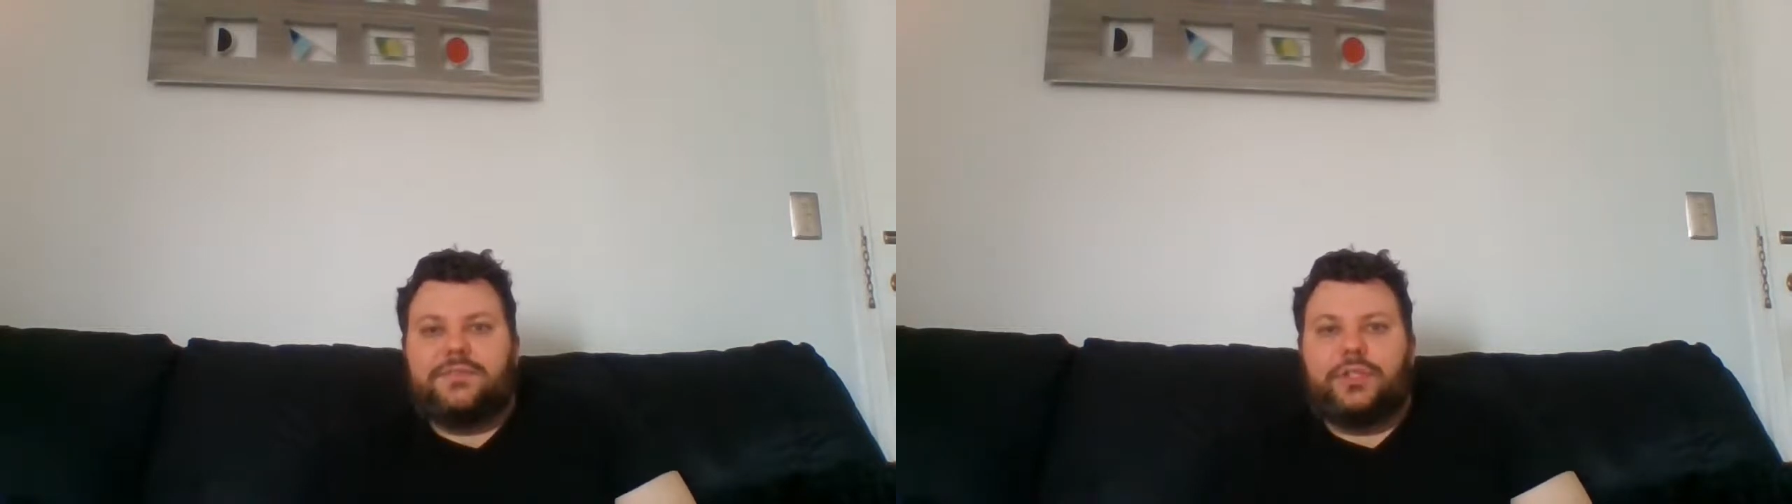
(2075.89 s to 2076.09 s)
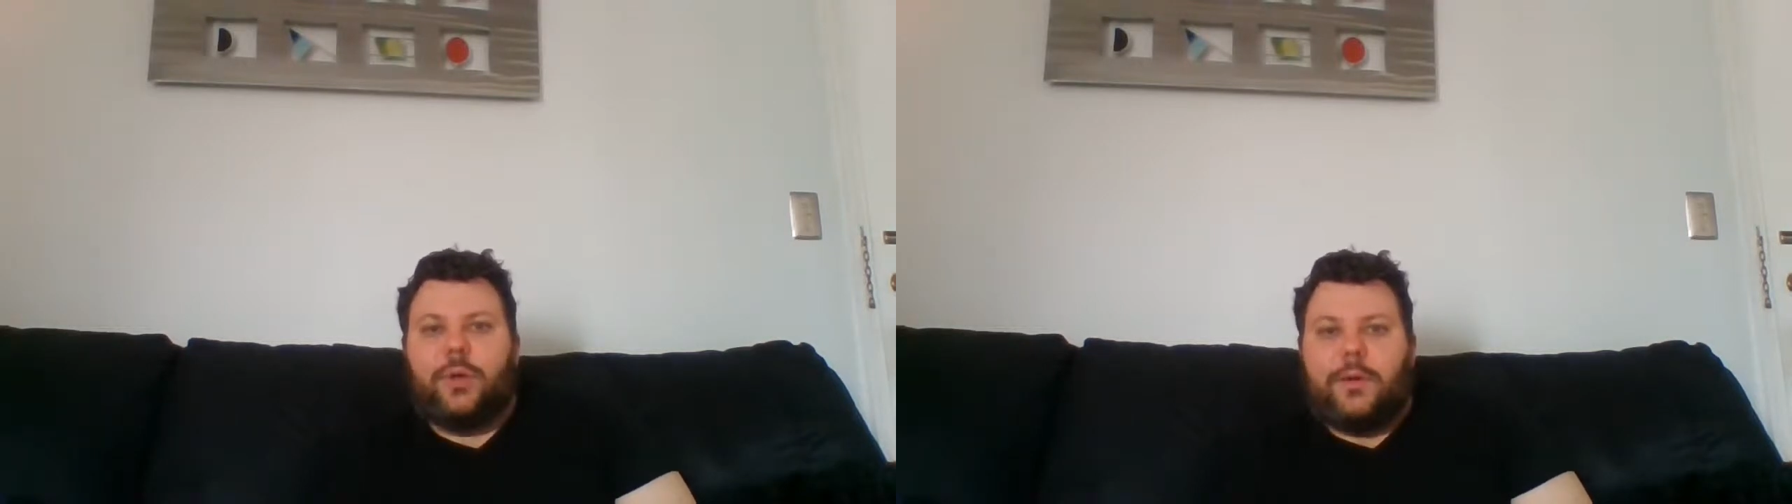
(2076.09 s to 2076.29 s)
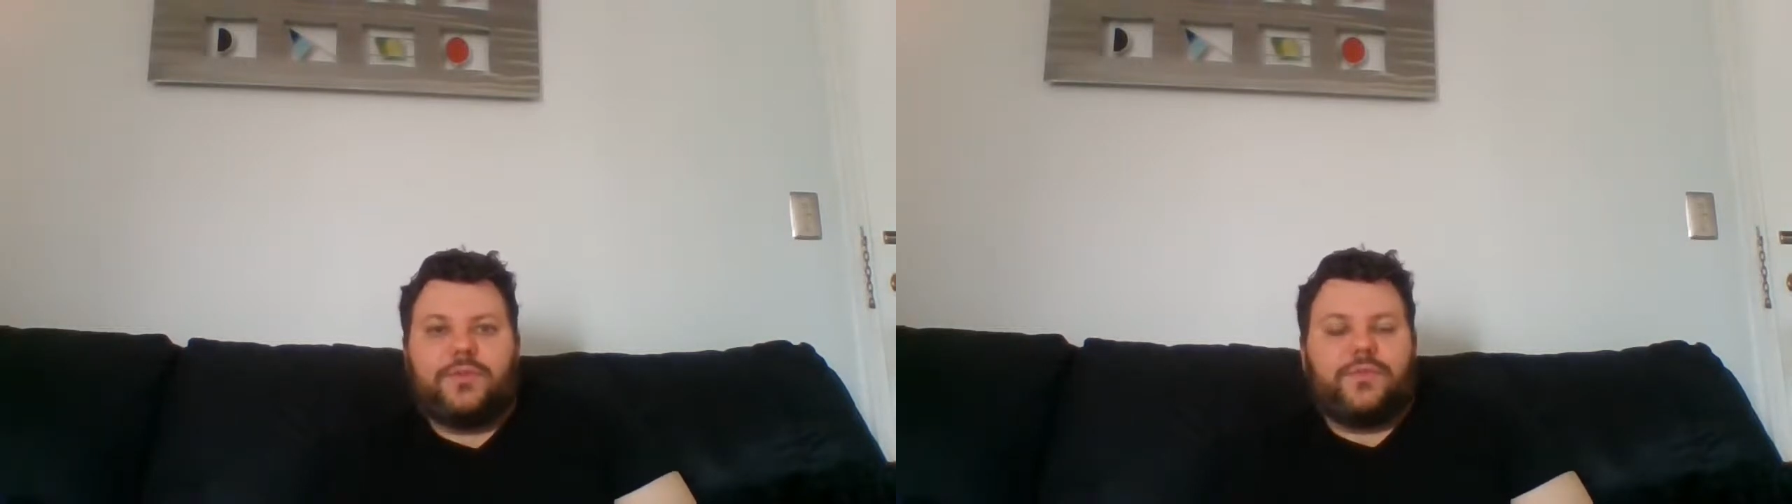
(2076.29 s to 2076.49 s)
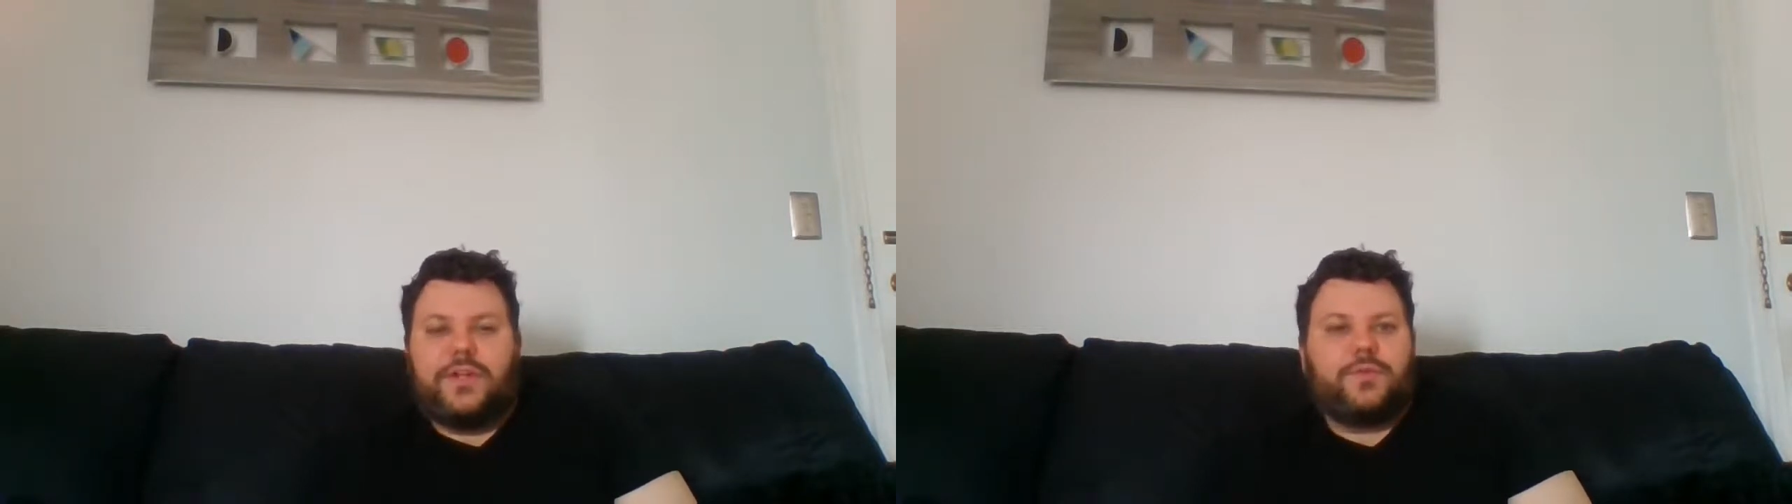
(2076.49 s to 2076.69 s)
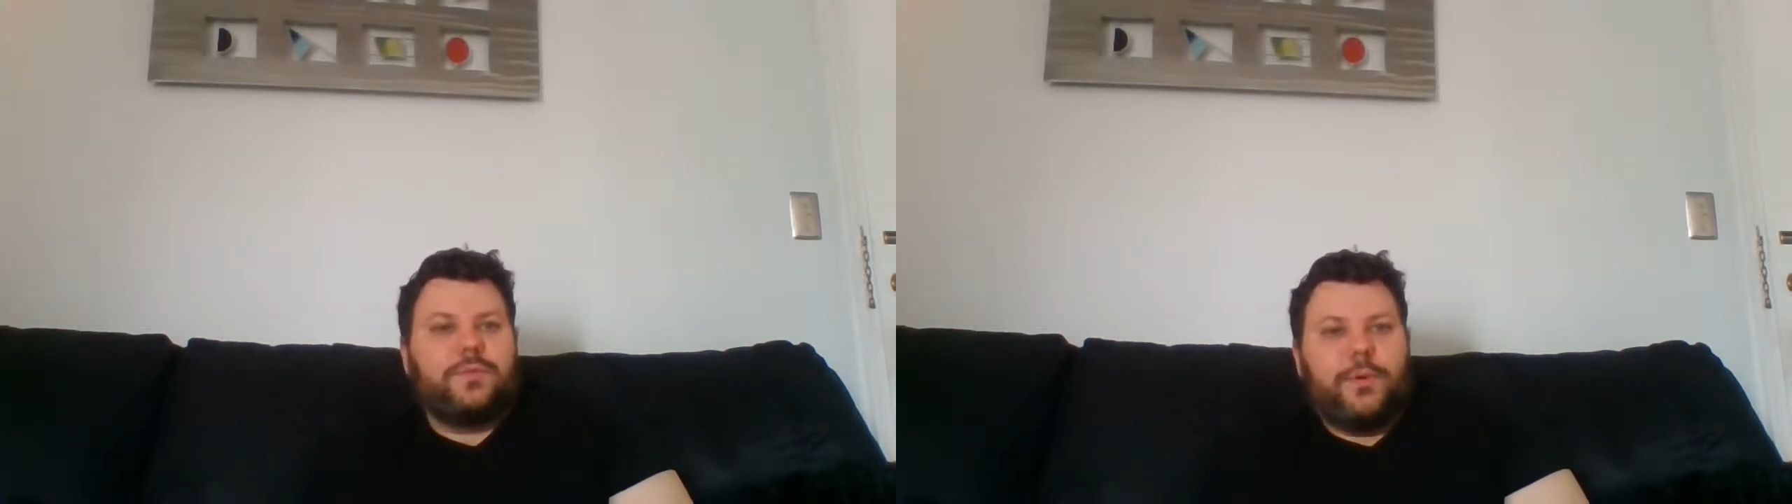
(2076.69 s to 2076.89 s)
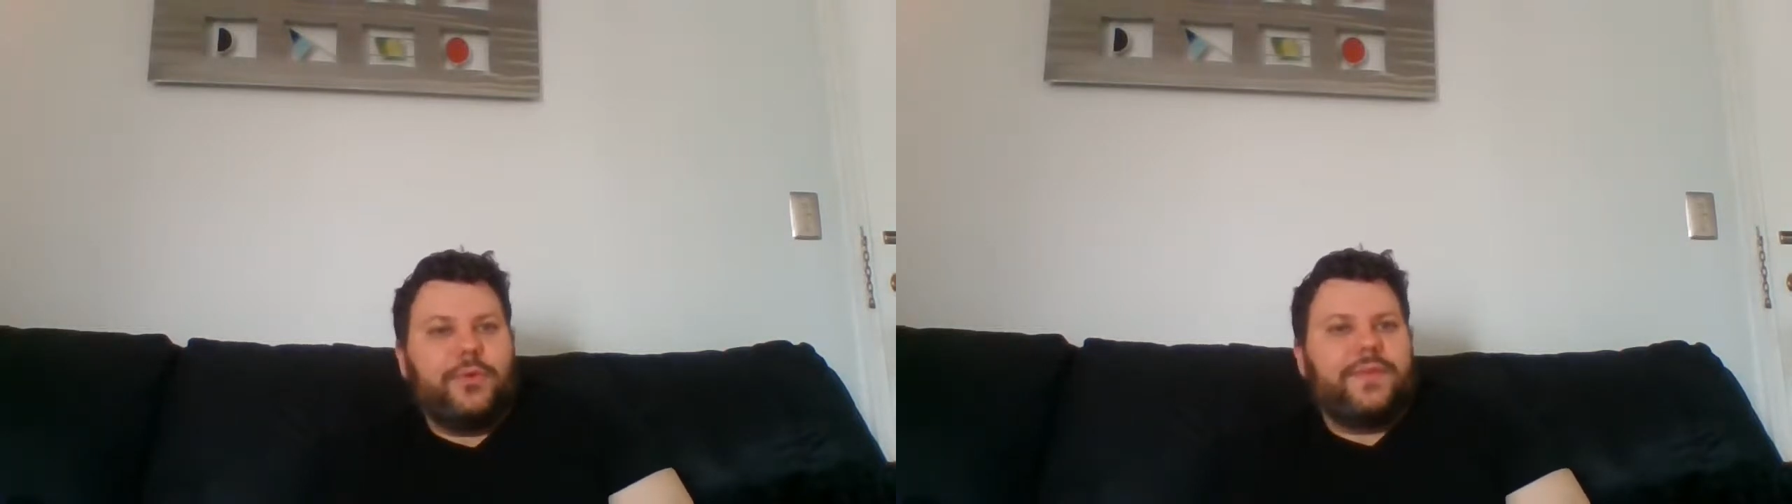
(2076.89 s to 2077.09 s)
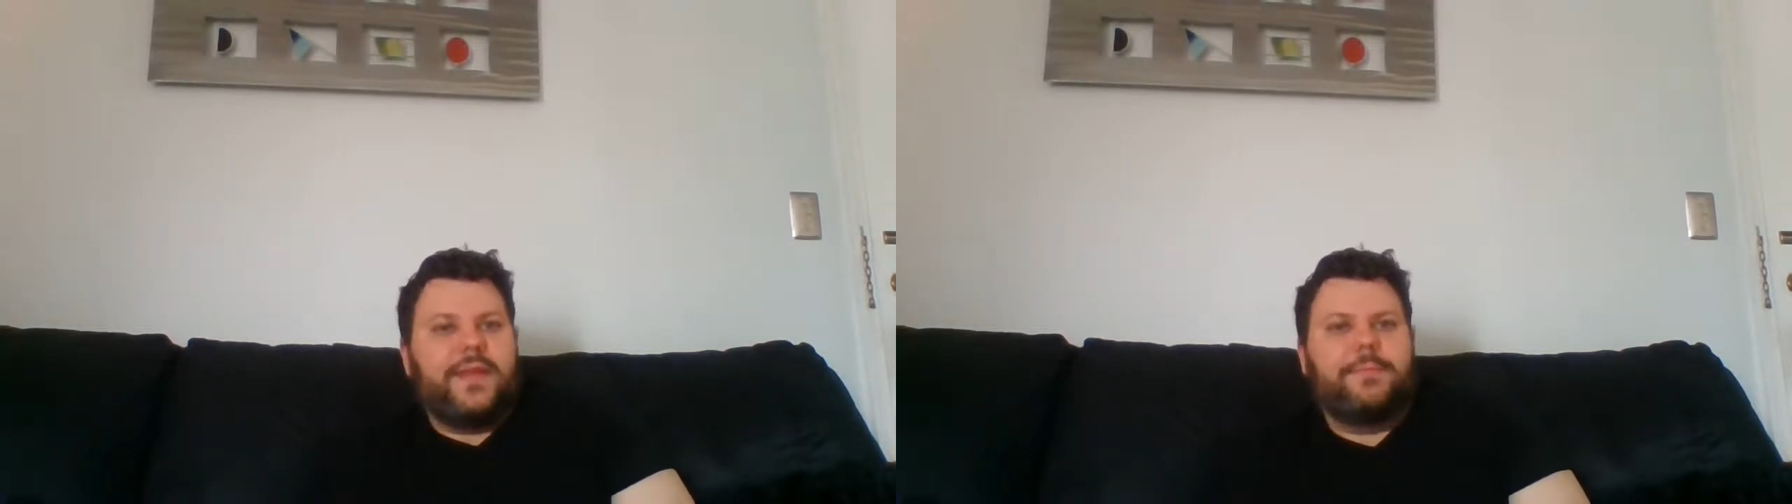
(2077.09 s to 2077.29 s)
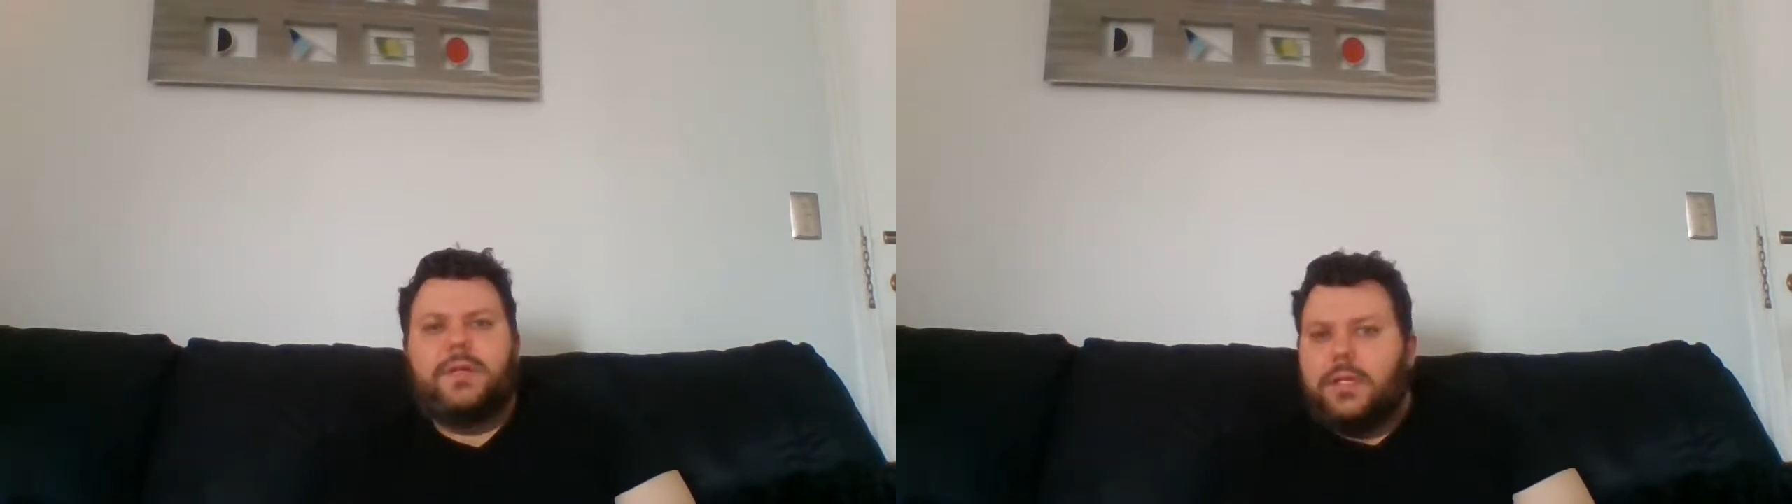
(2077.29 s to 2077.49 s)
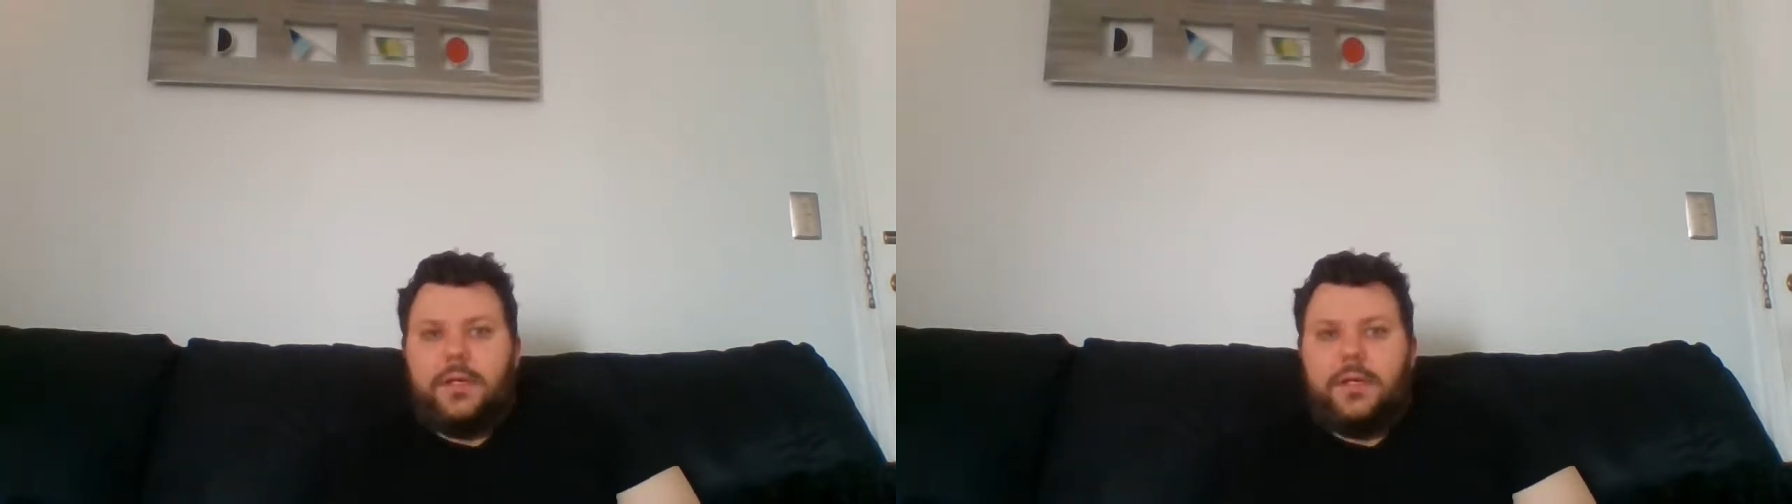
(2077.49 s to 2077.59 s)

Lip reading: even though I was friends with both of them.